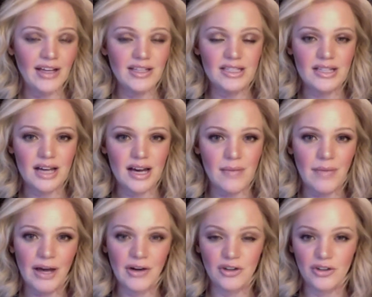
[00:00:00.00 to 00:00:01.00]
It's
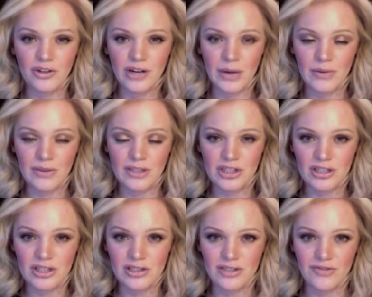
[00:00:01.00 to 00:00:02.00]
how to curl your hair with the
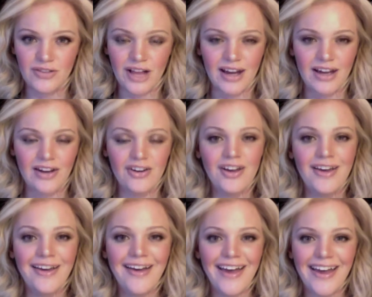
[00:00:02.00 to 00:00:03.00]
GHD flat iron,
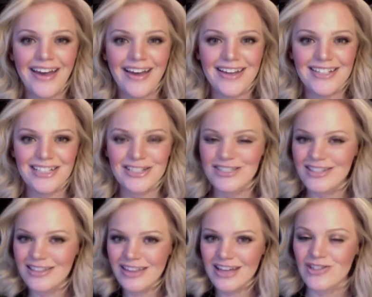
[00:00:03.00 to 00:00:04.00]
and I just did
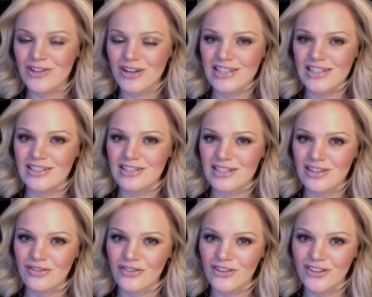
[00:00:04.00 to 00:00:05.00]
that so you guys can see the
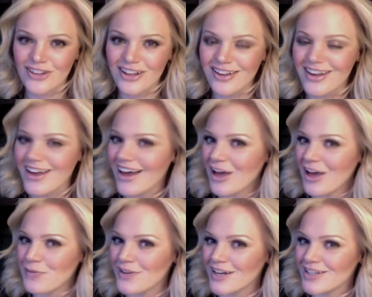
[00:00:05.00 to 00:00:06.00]
full look. I hope
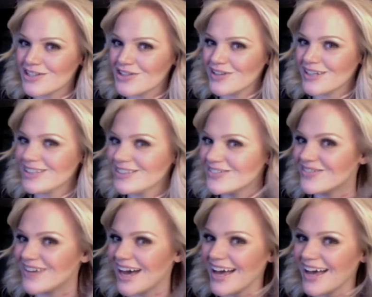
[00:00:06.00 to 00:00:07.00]
you guys enjoy.
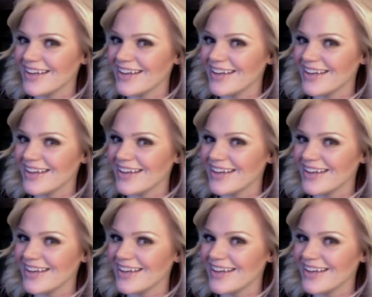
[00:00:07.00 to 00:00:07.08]
Bye!